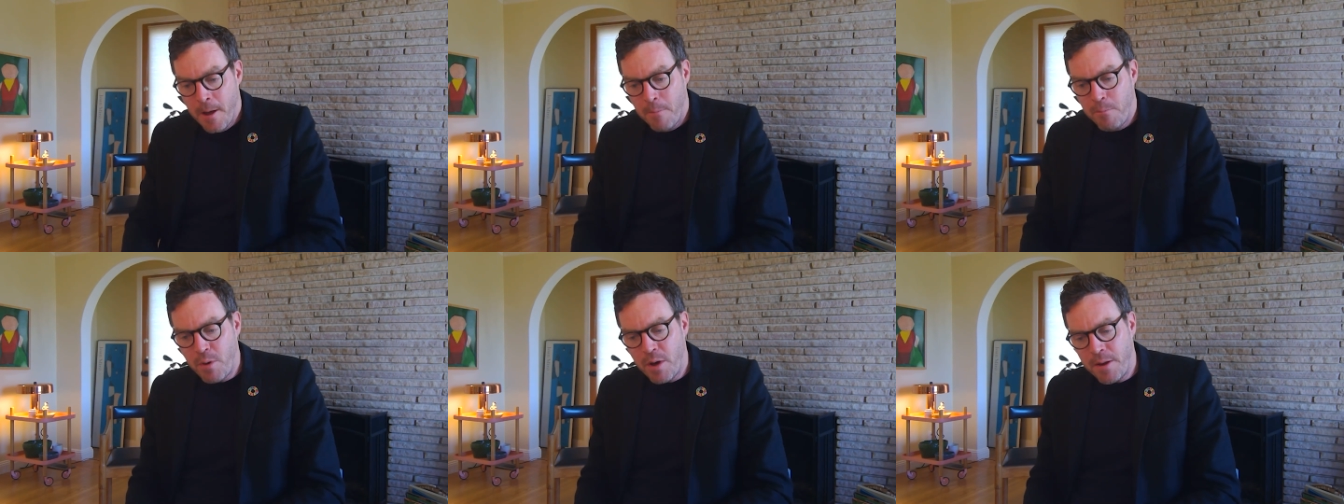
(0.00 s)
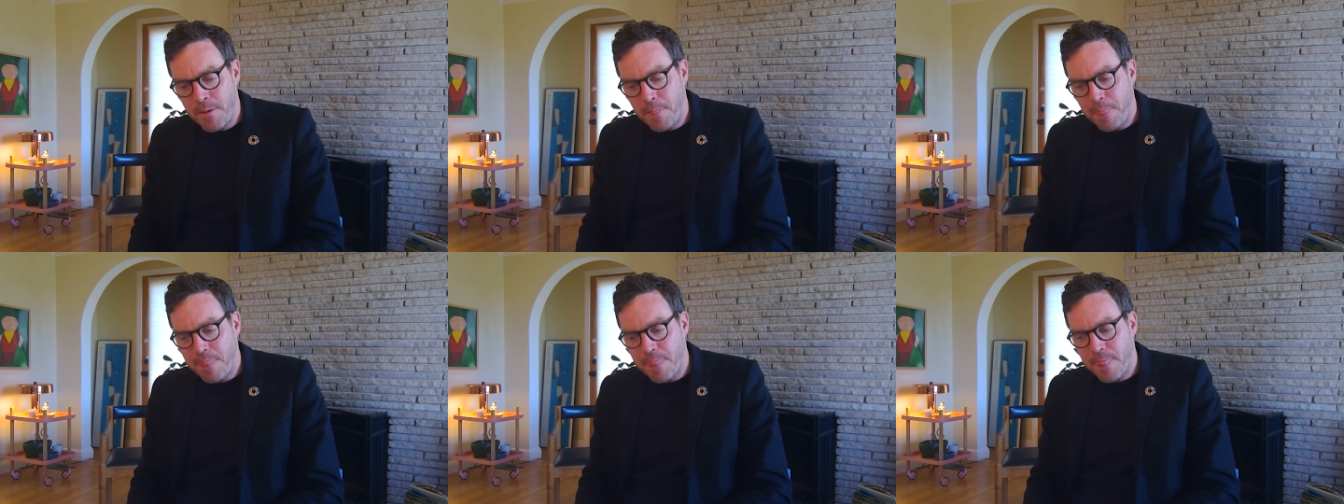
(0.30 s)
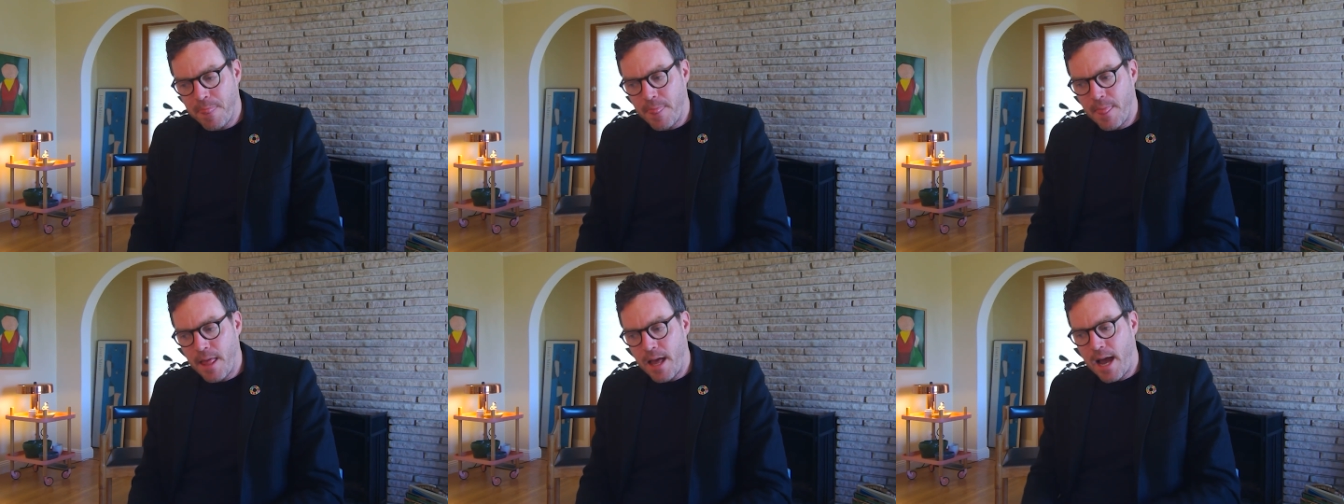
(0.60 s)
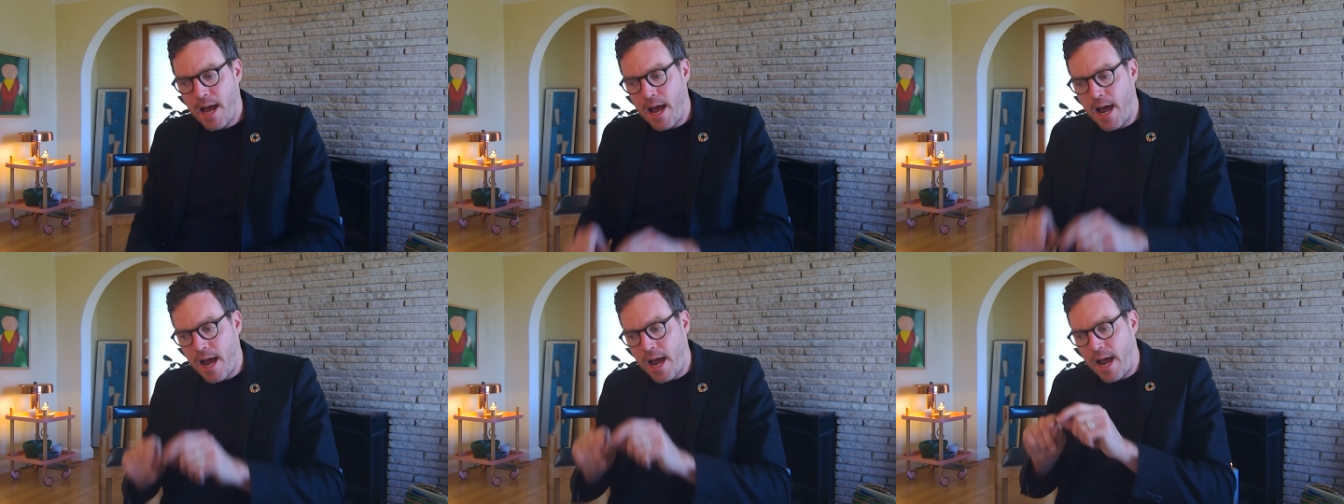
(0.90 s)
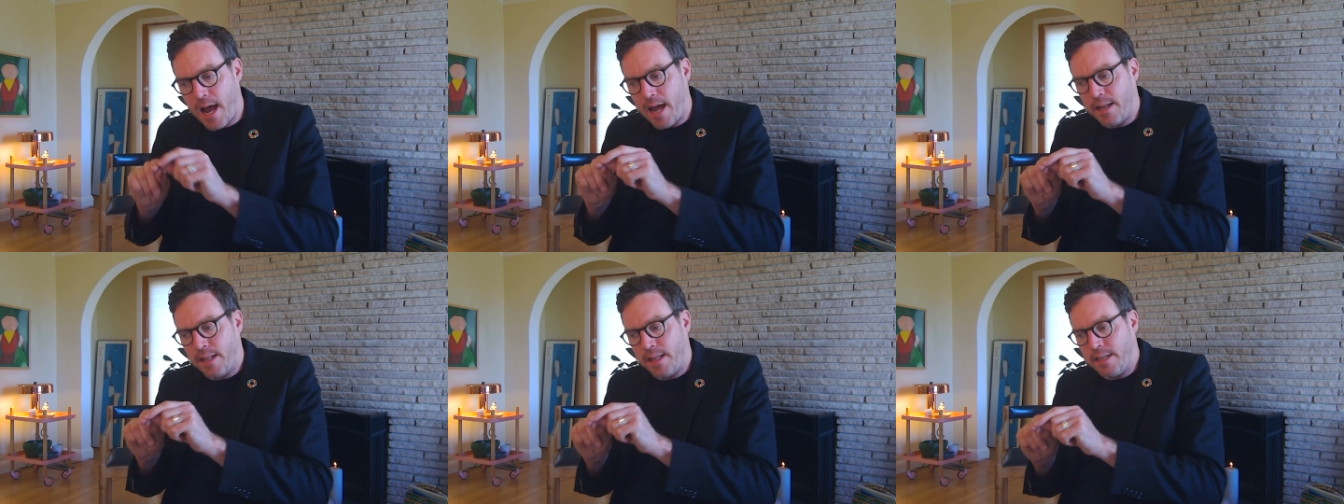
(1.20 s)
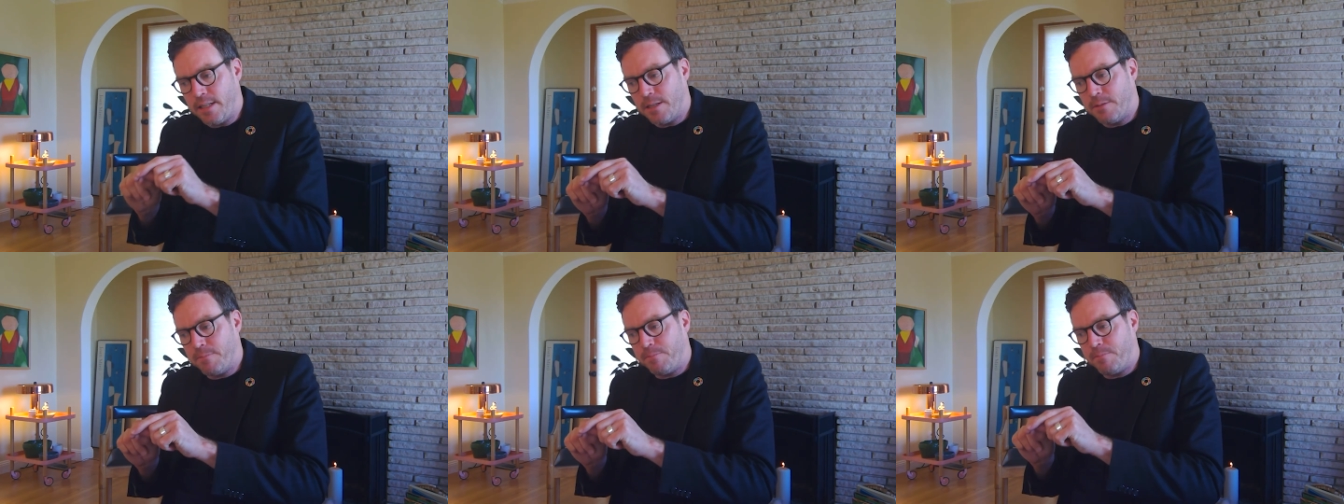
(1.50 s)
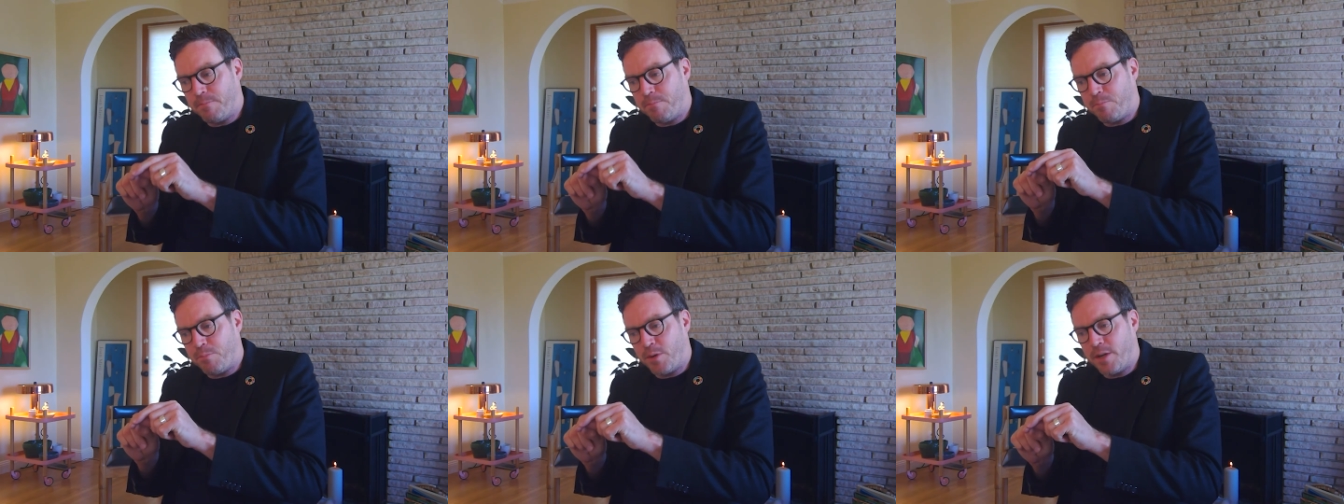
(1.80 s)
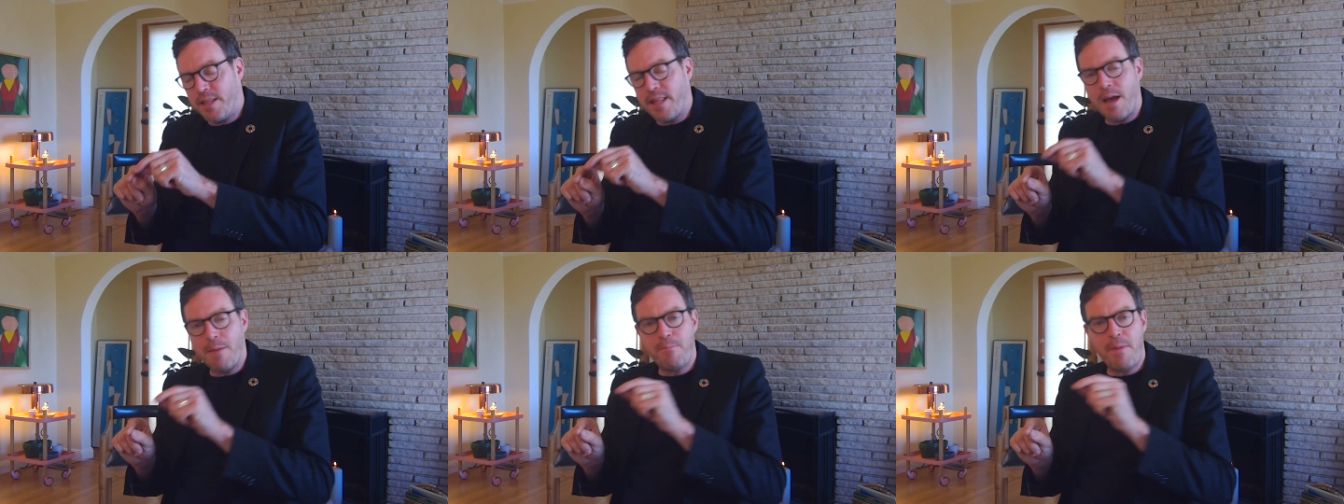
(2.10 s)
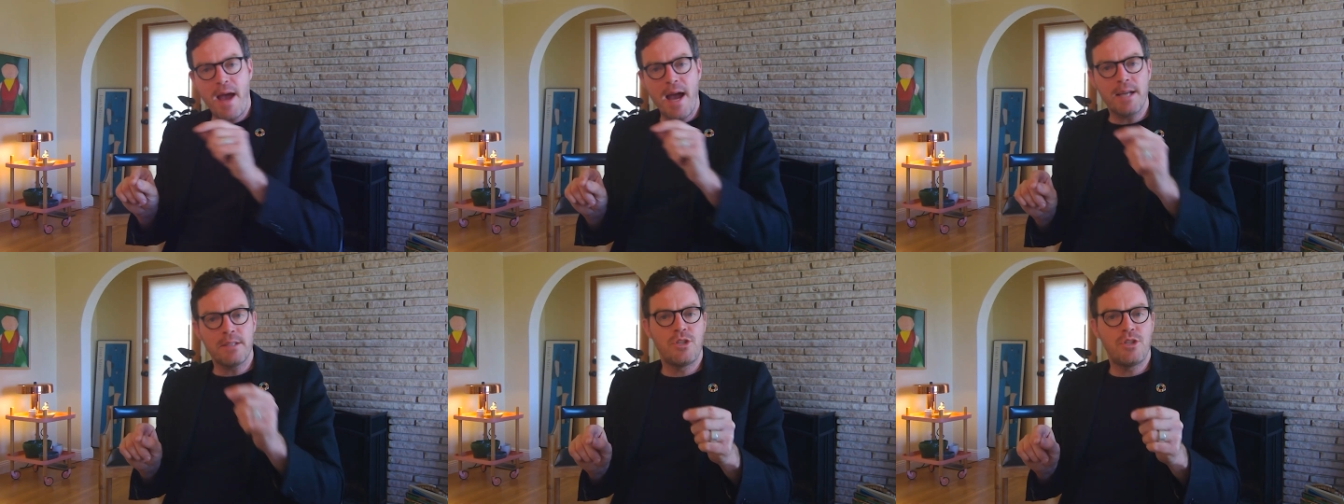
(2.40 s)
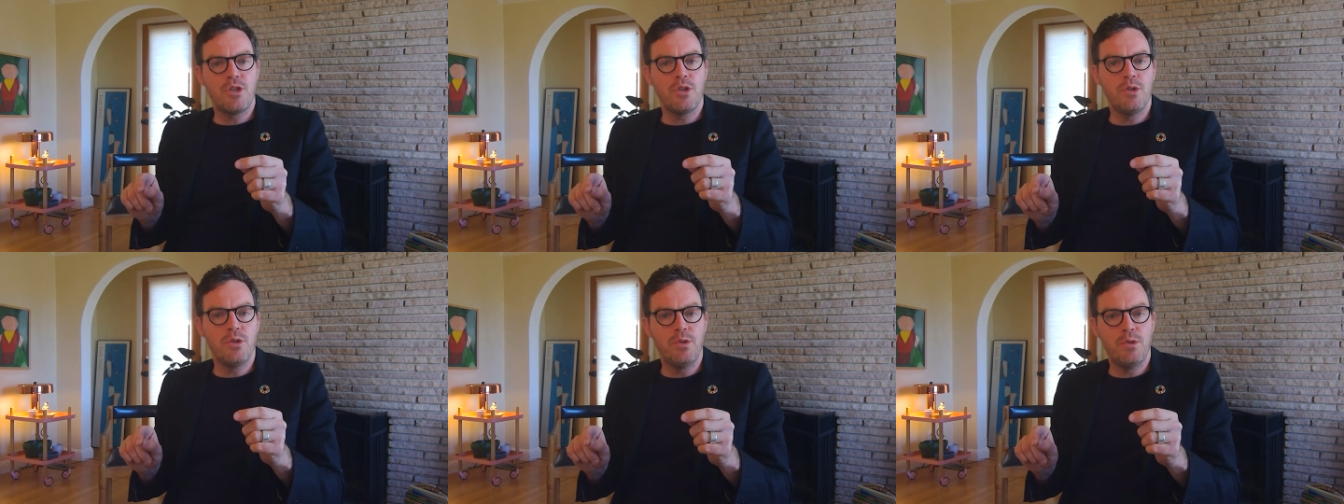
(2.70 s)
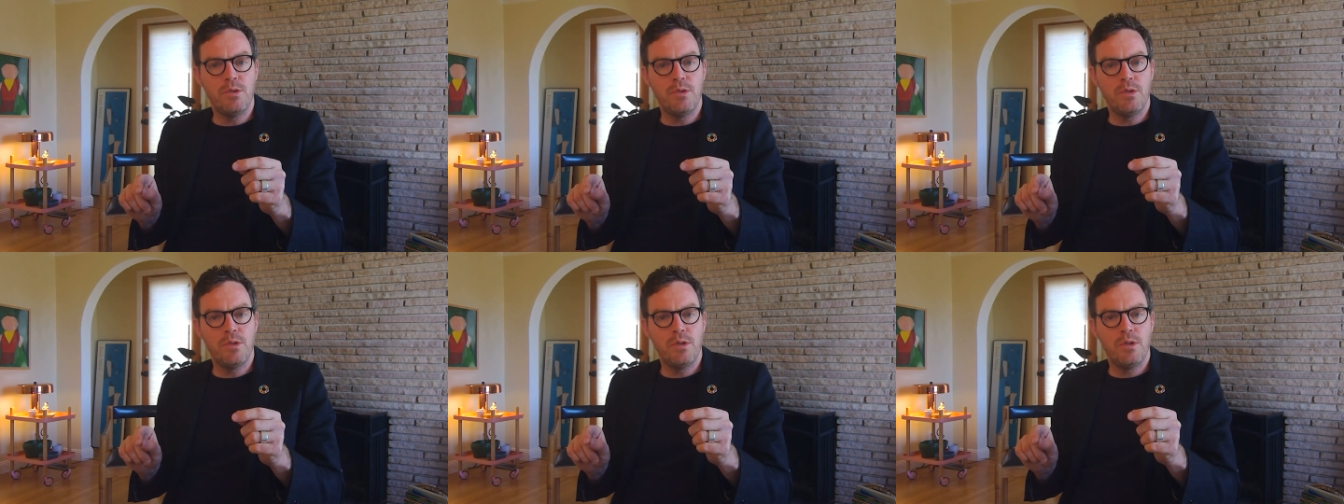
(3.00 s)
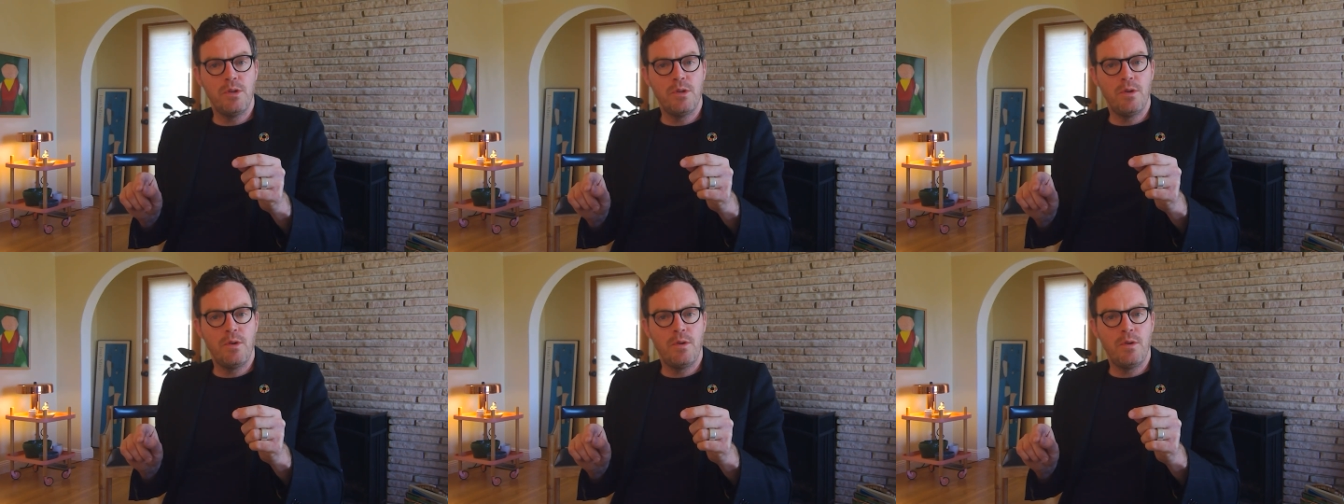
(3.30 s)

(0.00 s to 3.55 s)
But I'd like to bring that back to